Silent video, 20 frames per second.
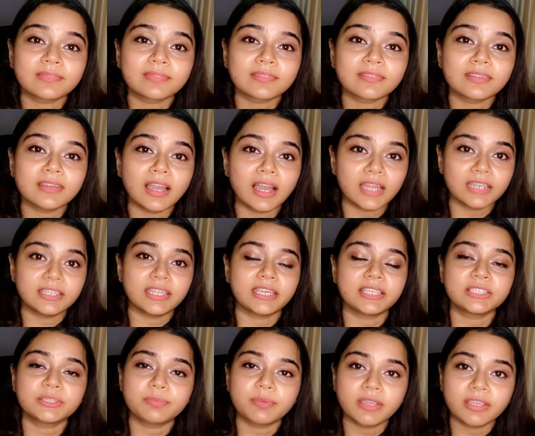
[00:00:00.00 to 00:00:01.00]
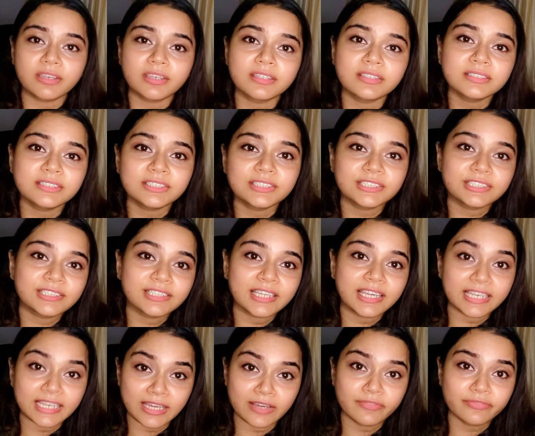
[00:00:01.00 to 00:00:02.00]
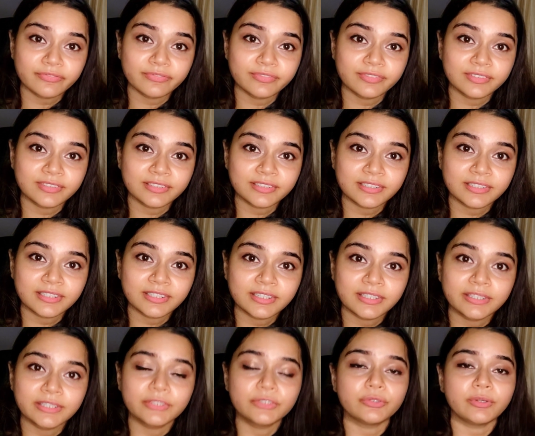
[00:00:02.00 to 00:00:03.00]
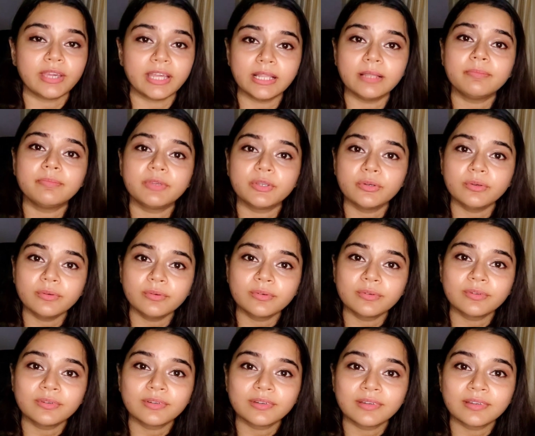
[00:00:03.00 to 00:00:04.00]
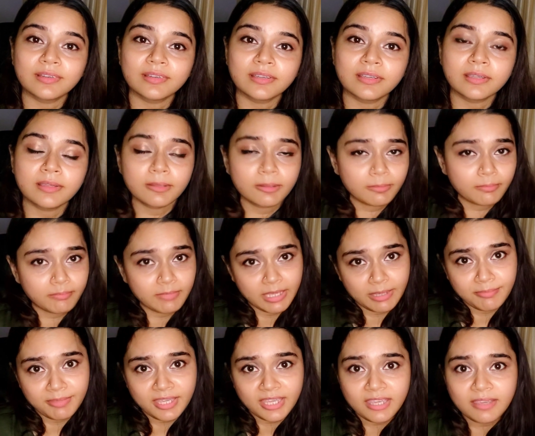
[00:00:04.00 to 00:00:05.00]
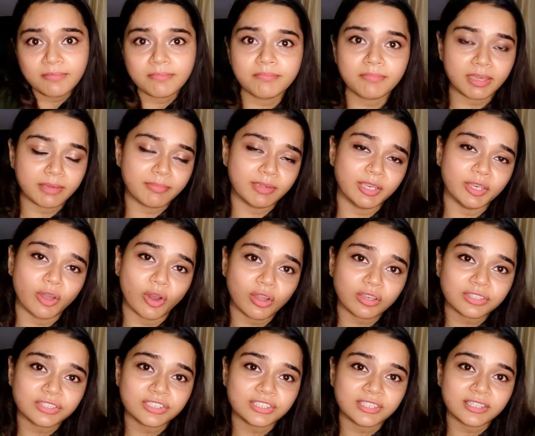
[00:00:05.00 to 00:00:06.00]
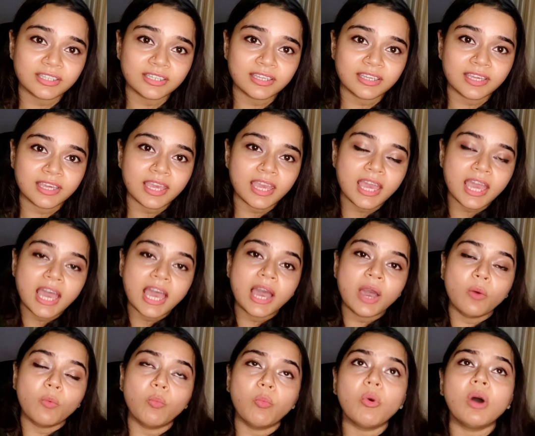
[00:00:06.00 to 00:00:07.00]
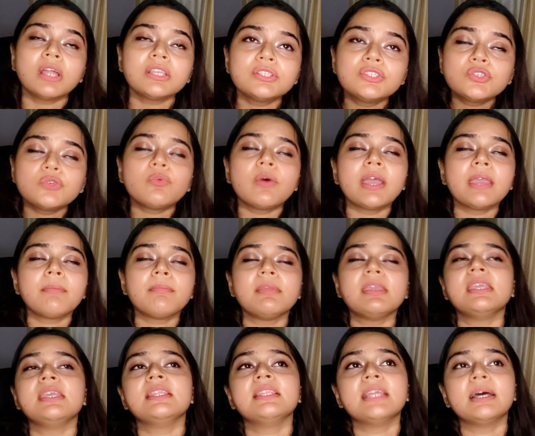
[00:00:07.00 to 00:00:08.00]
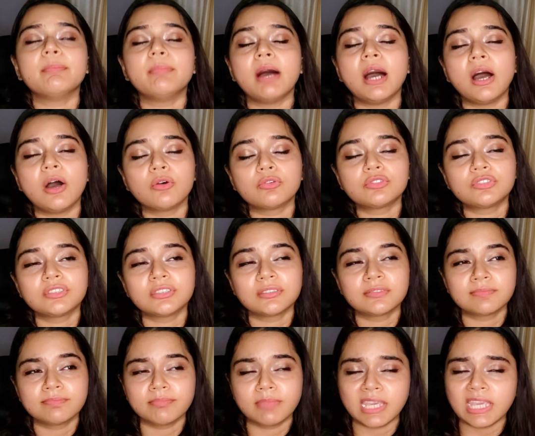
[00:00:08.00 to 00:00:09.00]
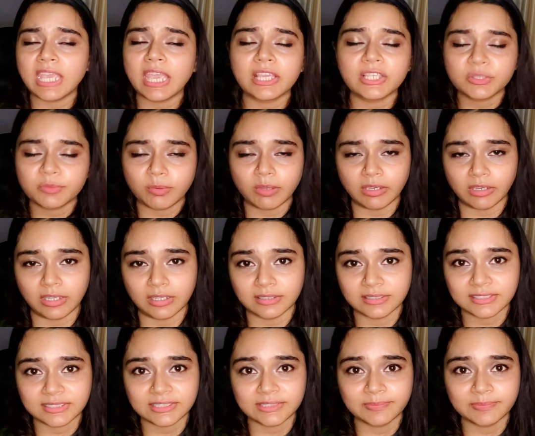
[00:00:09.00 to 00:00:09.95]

Are they experienced enough to help you? Maybe, maybe not. What do I mean about being experienced?